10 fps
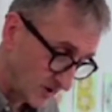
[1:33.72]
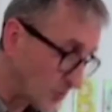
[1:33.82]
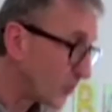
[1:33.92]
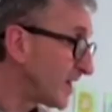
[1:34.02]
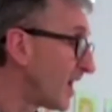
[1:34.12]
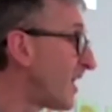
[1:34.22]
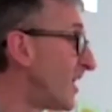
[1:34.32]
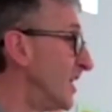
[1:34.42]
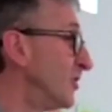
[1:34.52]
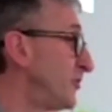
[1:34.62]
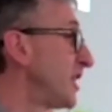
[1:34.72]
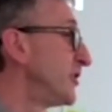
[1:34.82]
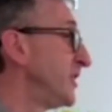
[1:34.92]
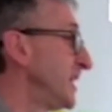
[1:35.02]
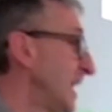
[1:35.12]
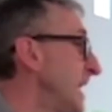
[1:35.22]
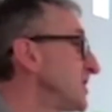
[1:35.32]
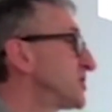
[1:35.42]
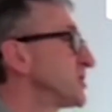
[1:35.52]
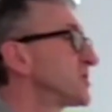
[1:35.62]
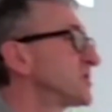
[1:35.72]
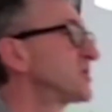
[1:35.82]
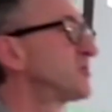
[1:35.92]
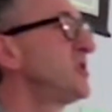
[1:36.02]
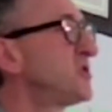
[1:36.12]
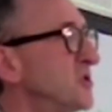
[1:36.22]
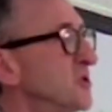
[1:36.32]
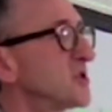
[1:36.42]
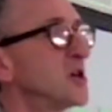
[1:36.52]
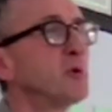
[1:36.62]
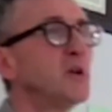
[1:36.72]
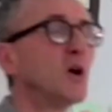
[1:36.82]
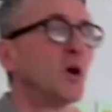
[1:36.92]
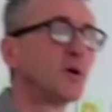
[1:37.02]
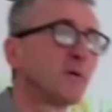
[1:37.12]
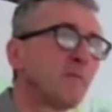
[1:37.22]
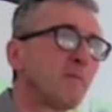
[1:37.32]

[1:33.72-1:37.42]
We are very anxious creatures, are we not?